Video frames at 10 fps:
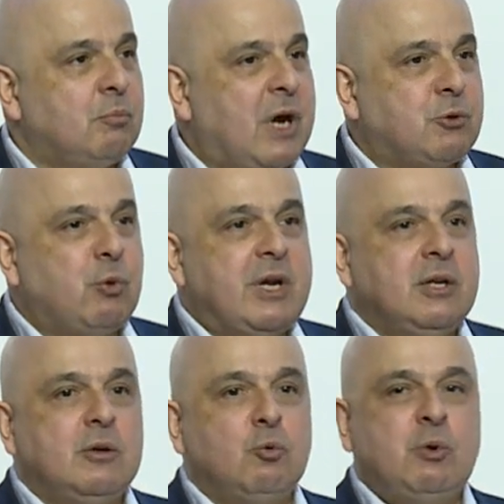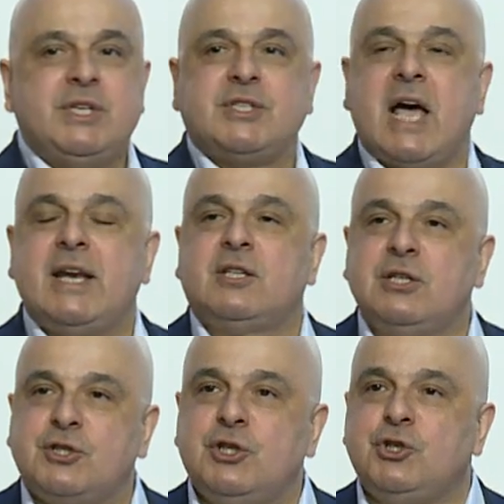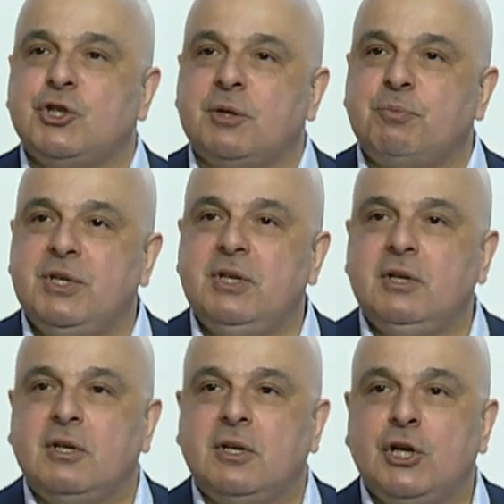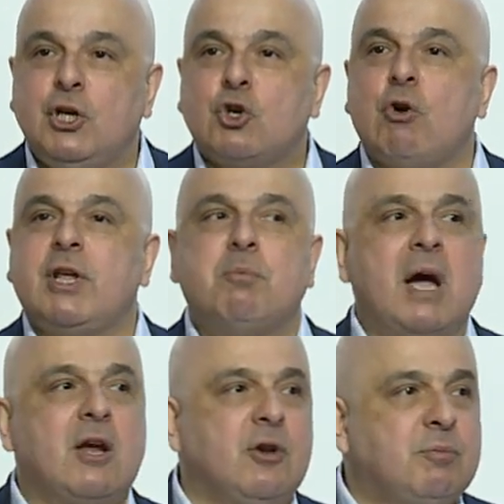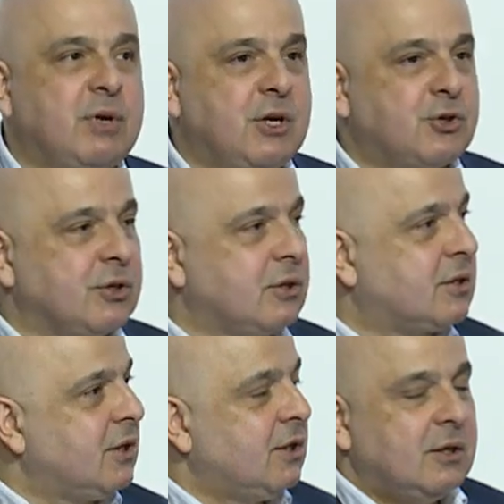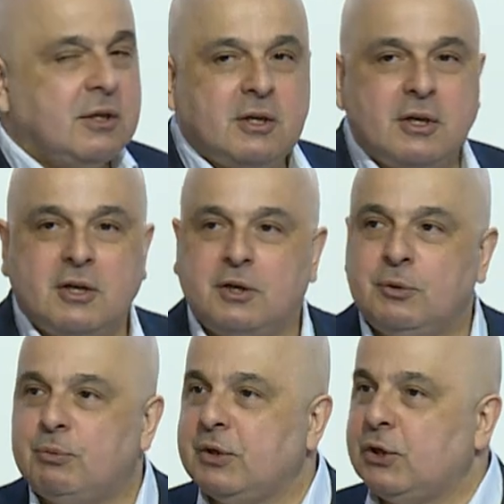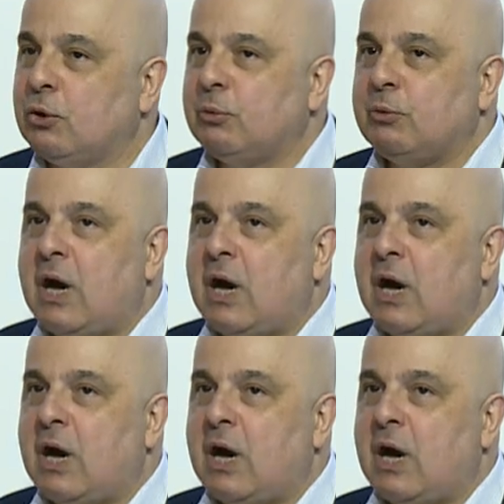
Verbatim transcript: But when we studied the CGRP in chronic migraine patients, uh, you know,